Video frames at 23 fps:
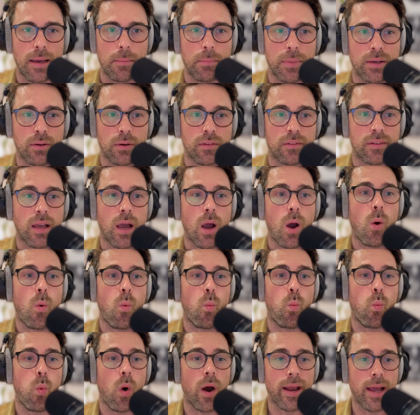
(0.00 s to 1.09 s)
Because
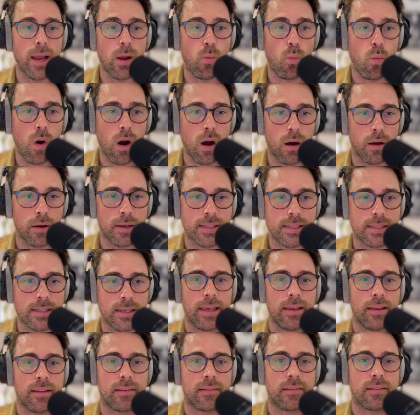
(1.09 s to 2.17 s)
what I want
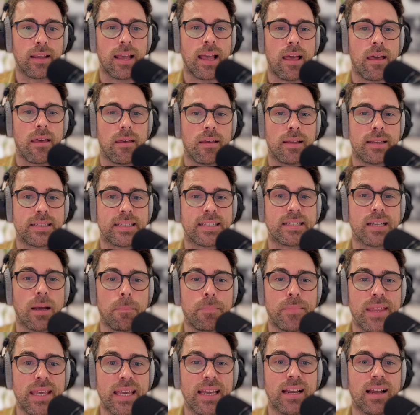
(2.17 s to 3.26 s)
is
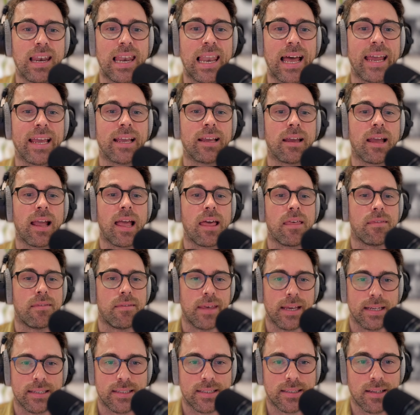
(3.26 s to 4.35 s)
something like
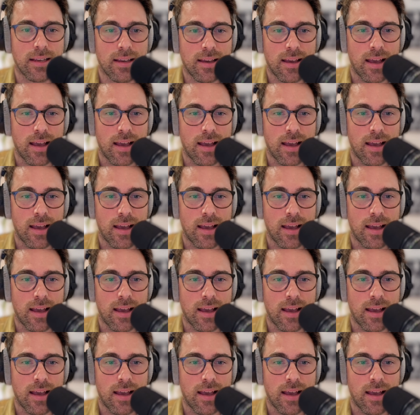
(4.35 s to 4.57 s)
this.